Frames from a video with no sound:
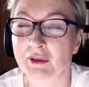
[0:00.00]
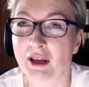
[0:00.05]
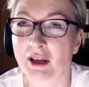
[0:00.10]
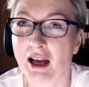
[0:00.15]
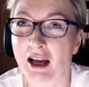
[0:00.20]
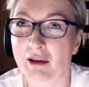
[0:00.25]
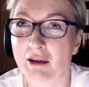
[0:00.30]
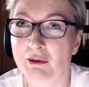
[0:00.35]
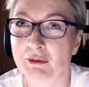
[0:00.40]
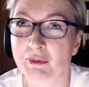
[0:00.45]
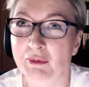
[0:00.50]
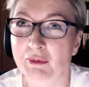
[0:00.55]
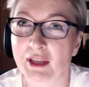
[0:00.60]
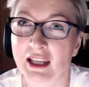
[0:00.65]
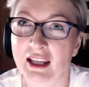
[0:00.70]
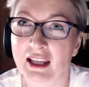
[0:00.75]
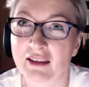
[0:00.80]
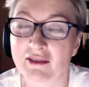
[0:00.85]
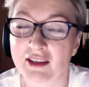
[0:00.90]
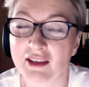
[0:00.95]
I would
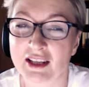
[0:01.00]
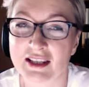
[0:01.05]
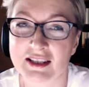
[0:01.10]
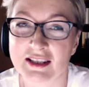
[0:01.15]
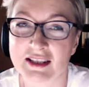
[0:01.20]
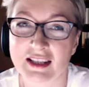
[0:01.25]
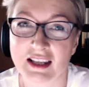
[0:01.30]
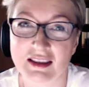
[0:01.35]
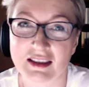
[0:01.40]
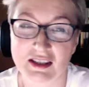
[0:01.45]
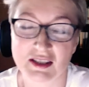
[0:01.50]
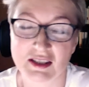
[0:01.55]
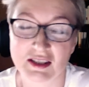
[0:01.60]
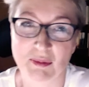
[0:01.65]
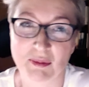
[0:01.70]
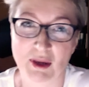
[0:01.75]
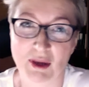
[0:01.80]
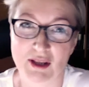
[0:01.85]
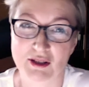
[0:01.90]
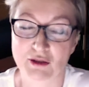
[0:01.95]
believe is that this
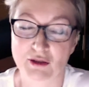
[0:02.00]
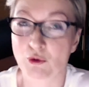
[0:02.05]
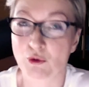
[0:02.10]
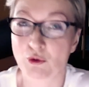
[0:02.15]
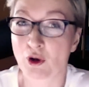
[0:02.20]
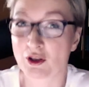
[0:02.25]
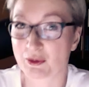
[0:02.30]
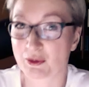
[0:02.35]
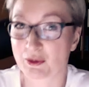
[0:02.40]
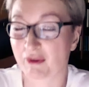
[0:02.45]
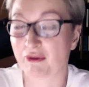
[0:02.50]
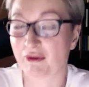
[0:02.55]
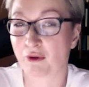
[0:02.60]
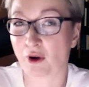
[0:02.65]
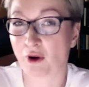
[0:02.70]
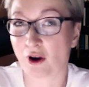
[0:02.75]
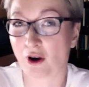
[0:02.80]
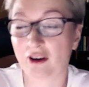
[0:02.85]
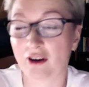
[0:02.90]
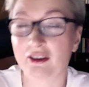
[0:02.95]
person was
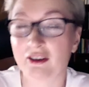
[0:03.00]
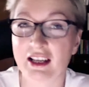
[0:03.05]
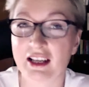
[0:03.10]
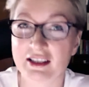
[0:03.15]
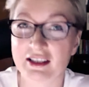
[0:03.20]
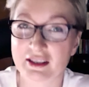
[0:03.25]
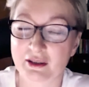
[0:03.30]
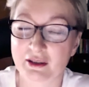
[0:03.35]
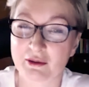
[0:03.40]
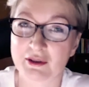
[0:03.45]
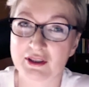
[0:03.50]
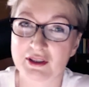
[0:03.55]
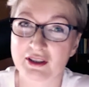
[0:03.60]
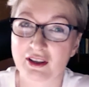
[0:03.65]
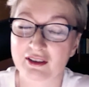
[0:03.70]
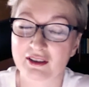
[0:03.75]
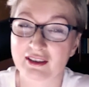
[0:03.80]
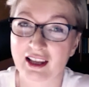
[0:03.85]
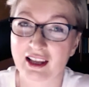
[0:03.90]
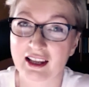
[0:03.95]
before, yes, so it's
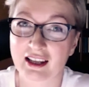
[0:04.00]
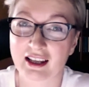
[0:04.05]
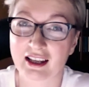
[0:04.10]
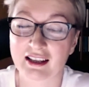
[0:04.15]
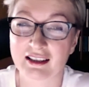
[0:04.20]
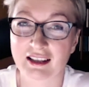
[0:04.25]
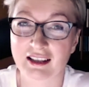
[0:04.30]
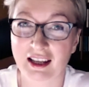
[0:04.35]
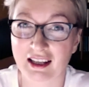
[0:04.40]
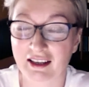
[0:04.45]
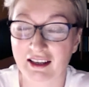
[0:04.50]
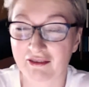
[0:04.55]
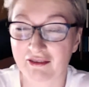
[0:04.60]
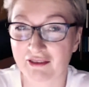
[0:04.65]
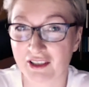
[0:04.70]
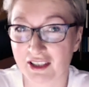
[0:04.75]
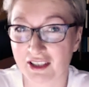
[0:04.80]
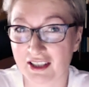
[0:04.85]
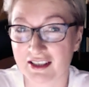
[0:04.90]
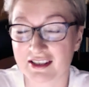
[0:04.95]
not like a
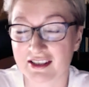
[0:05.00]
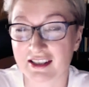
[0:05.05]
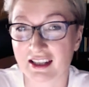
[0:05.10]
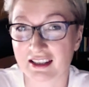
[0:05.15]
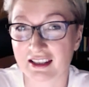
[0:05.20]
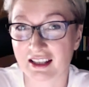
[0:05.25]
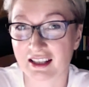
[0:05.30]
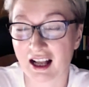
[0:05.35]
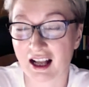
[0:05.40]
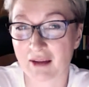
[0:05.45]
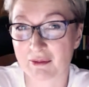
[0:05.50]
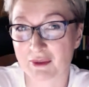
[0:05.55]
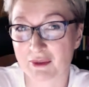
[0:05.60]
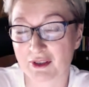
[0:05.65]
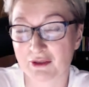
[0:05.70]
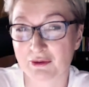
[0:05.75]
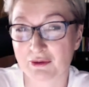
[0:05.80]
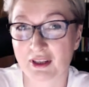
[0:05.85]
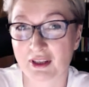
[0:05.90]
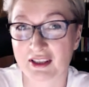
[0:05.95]
fetus that comes
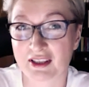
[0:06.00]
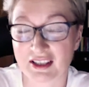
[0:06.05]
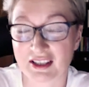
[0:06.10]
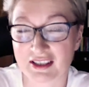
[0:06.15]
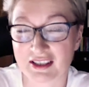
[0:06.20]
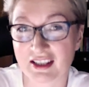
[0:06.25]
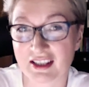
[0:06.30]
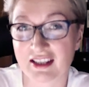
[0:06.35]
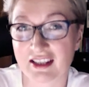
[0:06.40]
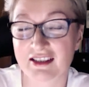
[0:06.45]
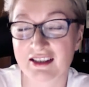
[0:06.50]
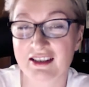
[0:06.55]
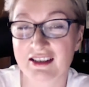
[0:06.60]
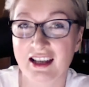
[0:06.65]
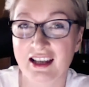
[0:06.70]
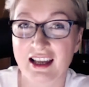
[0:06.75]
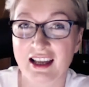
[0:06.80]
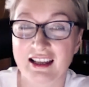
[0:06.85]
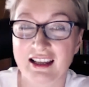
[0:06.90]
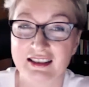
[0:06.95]
into existence
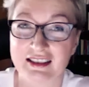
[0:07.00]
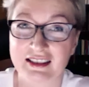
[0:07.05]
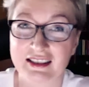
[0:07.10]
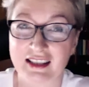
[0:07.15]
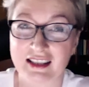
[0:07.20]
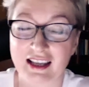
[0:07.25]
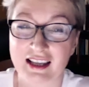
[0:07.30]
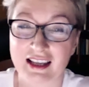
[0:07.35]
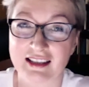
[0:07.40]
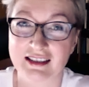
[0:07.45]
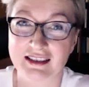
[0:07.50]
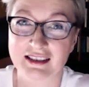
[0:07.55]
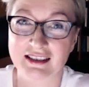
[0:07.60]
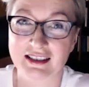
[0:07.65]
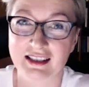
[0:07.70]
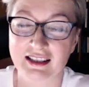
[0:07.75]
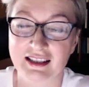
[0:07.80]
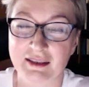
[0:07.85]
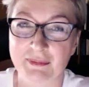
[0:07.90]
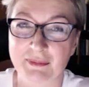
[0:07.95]
and
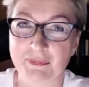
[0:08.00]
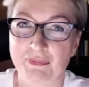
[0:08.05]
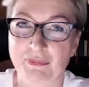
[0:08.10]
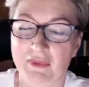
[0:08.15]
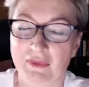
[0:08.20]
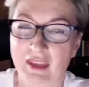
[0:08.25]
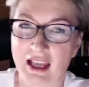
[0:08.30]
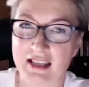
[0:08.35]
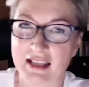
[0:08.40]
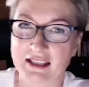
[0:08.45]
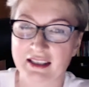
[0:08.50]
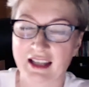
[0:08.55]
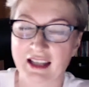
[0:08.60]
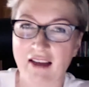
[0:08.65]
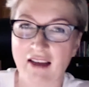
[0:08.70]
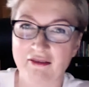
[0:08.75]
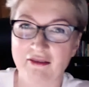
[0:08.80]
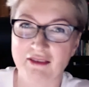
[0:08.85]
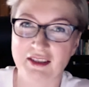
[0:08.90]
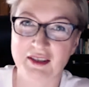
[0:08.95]
doesn't
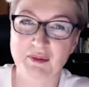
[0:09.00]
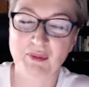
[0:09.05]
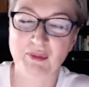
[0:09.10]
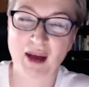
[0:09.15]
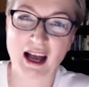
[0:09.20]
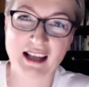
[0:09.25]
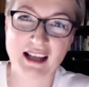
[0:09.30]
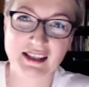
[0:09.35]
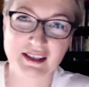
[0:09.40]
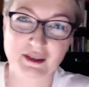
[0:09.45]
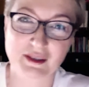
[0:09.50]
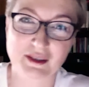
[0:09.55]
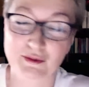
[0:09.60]
have this past.